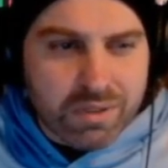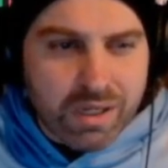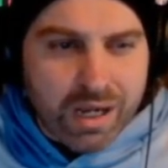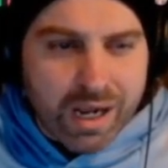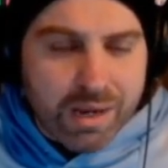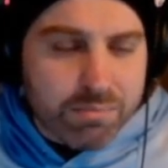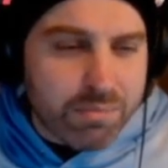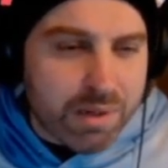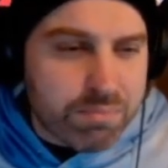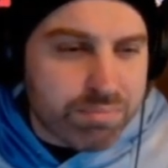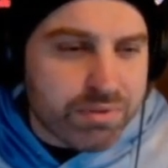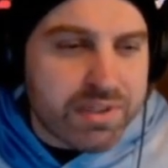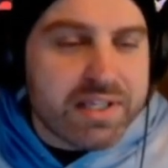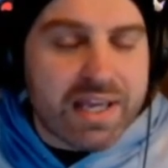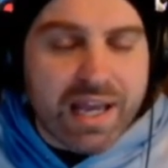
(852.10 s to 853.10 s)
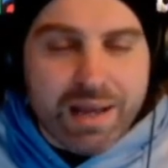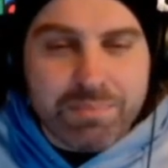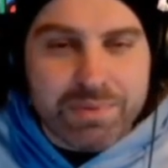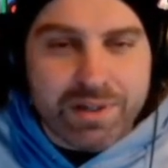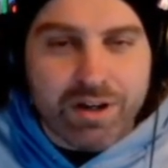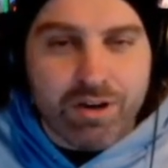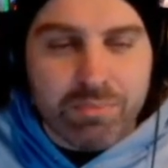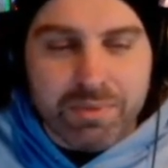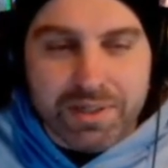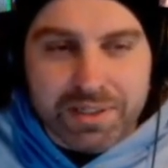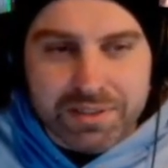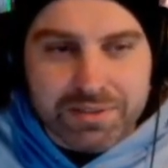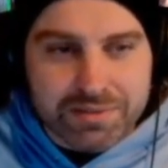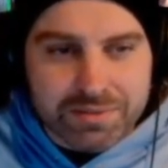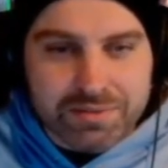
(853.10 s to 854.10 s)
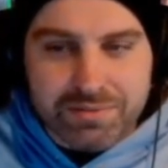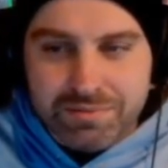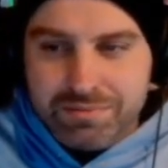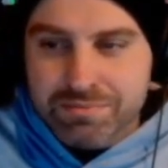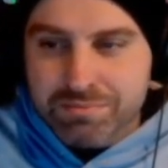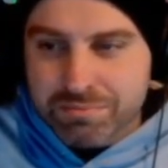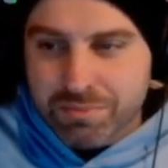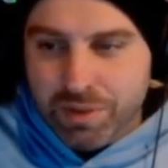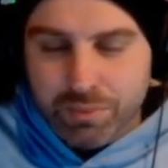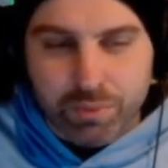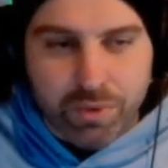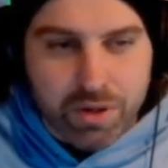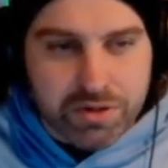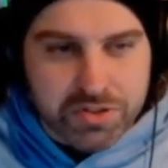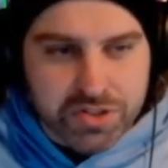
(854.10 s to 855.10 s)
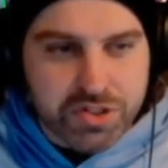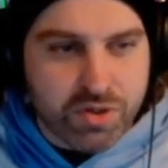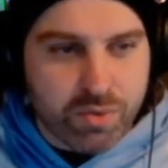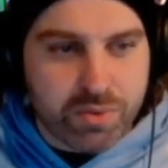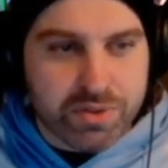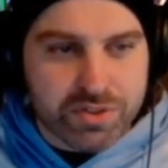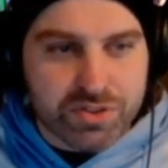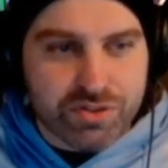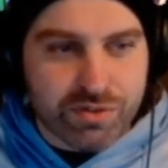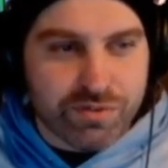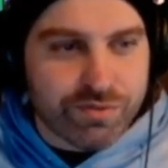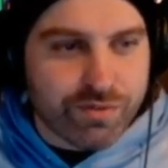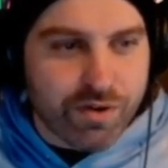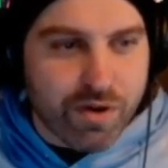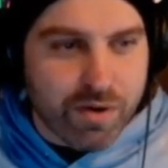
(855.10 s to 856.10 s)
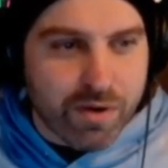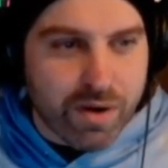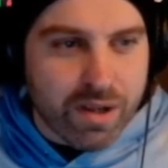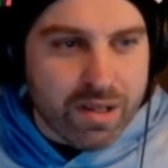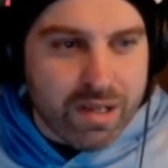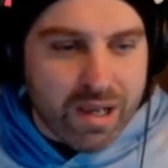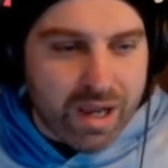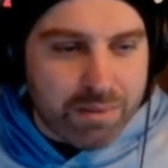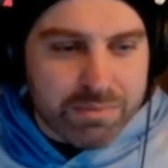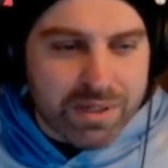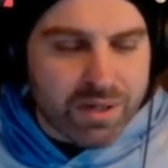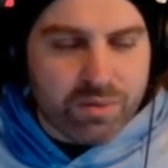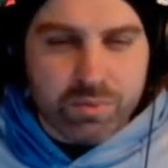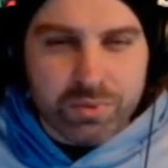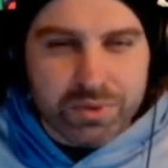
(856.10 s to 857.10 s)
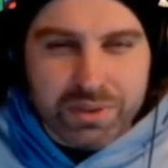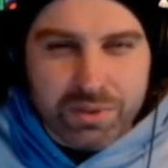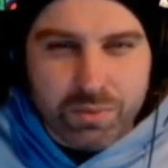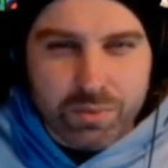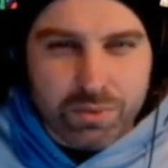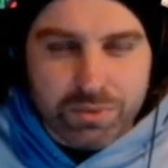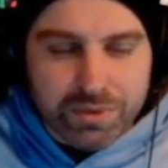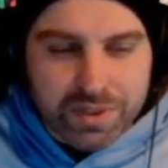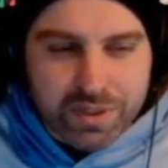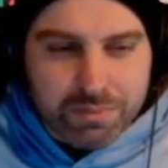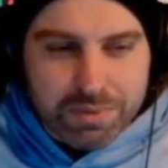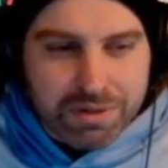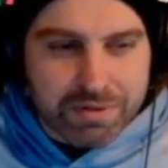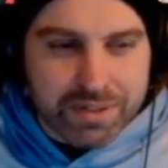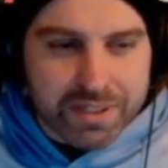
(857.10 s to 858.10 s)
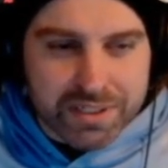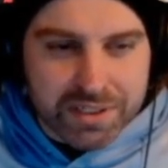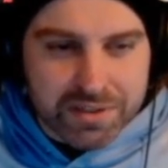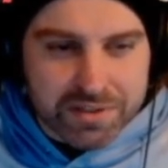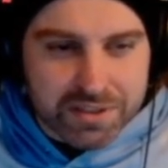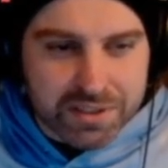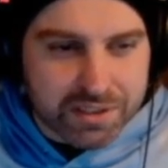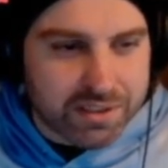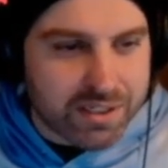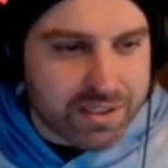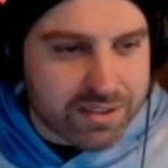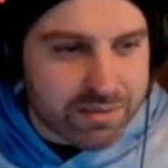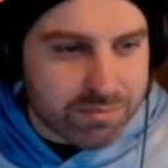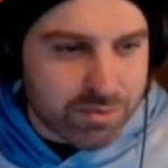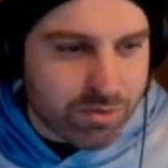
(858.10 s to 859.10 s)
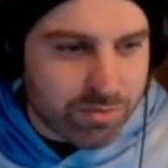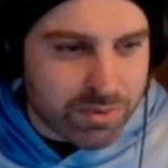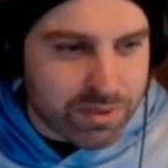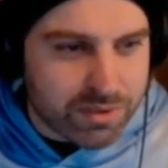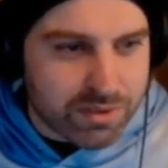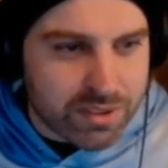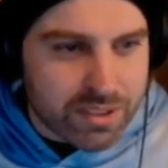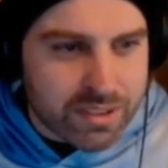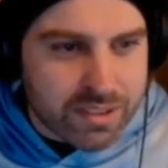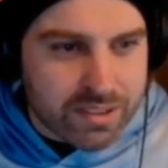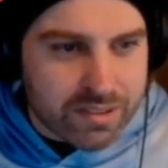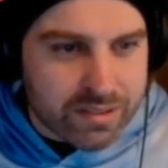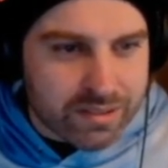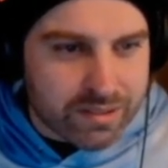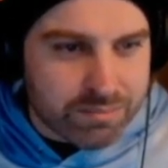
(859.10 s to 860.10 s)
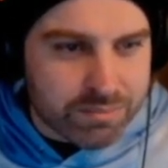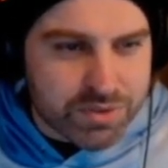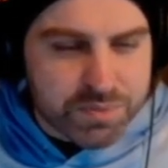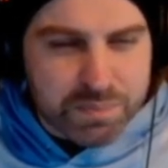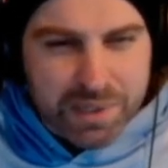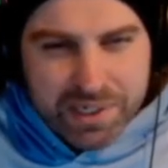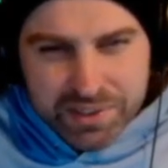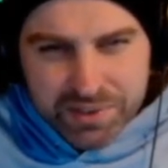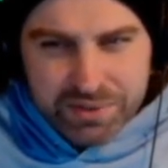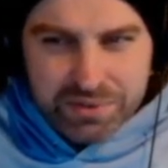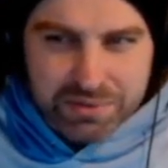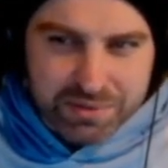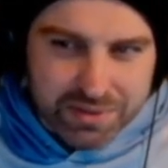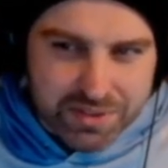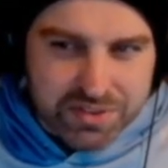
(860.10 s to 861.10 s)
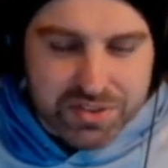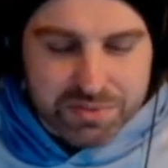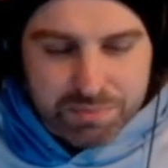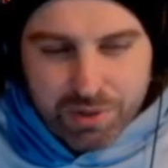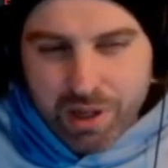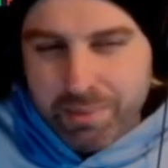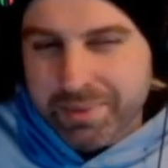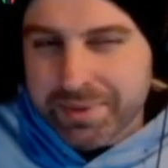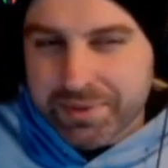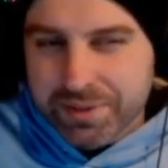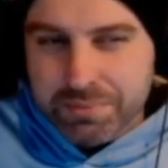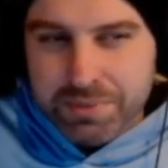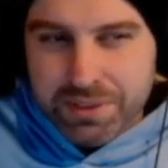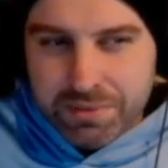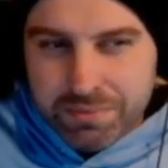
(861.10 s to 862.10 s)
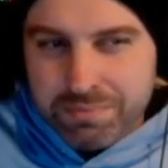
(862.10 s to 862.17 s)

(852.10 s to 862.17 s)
I'm pretty happy how my run is going so far. I'm not really worried about anything at the moment. Spider is probably going to be